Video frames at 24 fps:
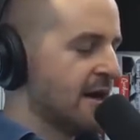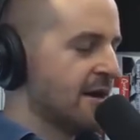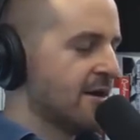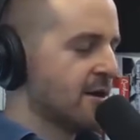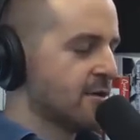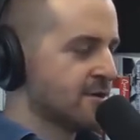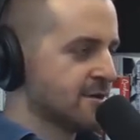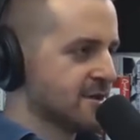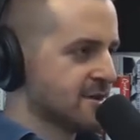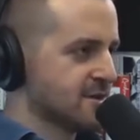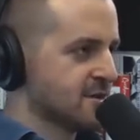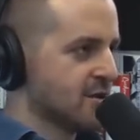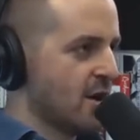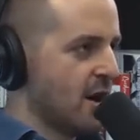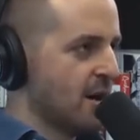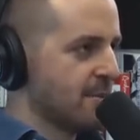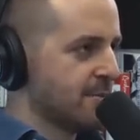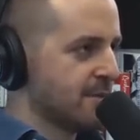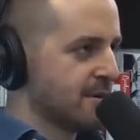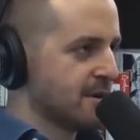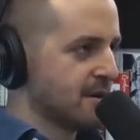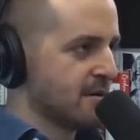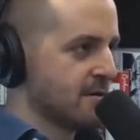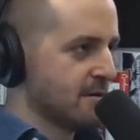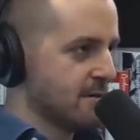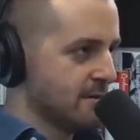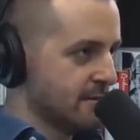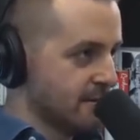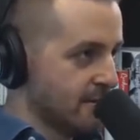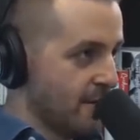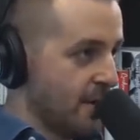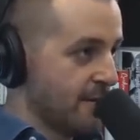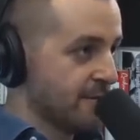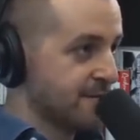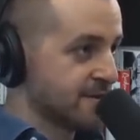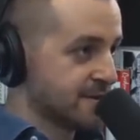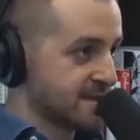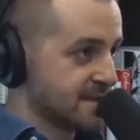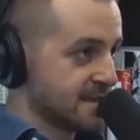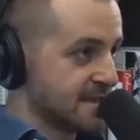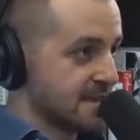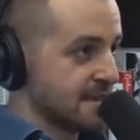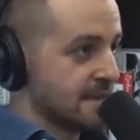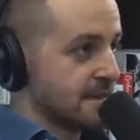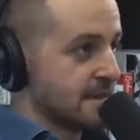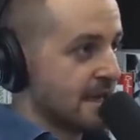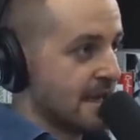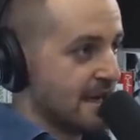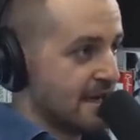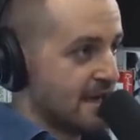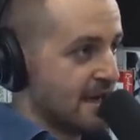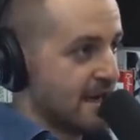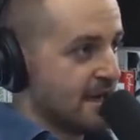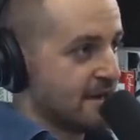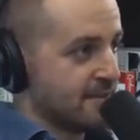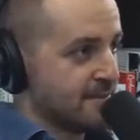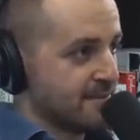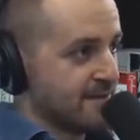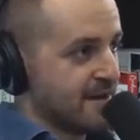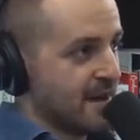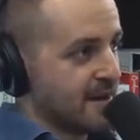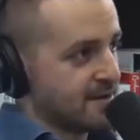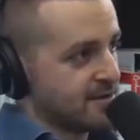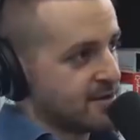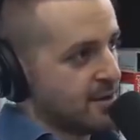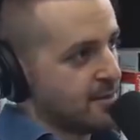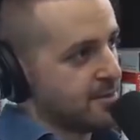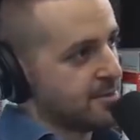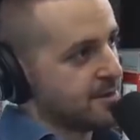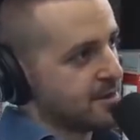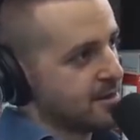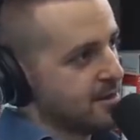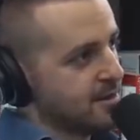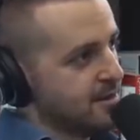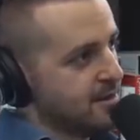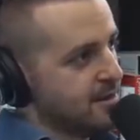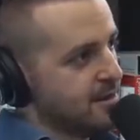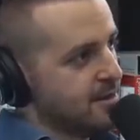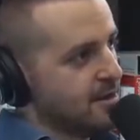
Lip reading: and I'll just type in obviously their name, that topic.